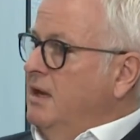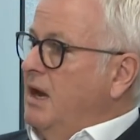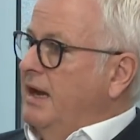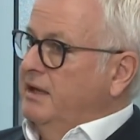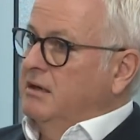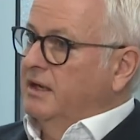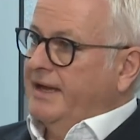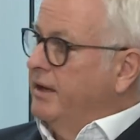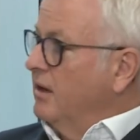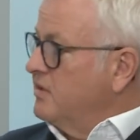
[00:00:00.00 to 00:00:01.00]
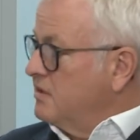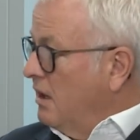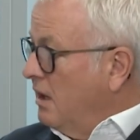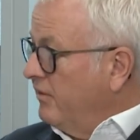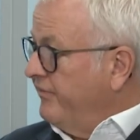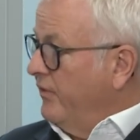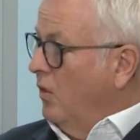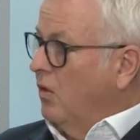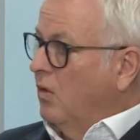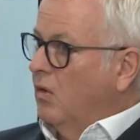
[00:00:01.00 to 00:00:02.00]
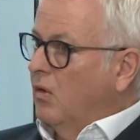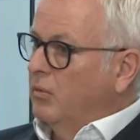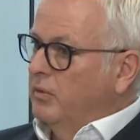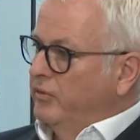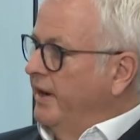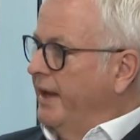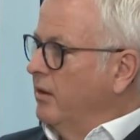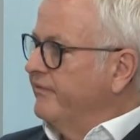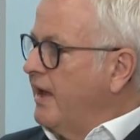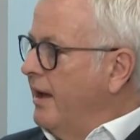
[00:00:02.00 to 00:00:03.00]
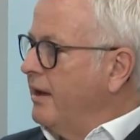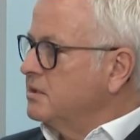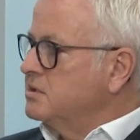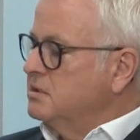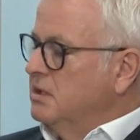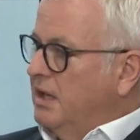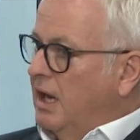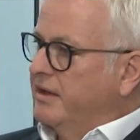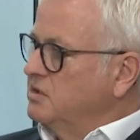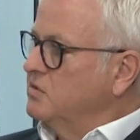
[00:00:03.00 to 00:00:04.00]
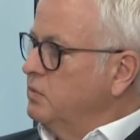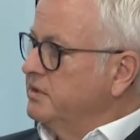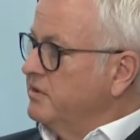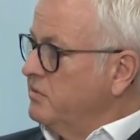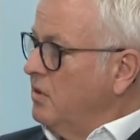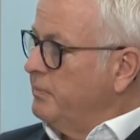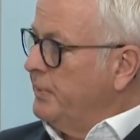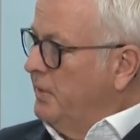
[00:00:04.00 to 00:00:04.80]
I can't get enough staff, or we're running out of cash, and I just want to stop,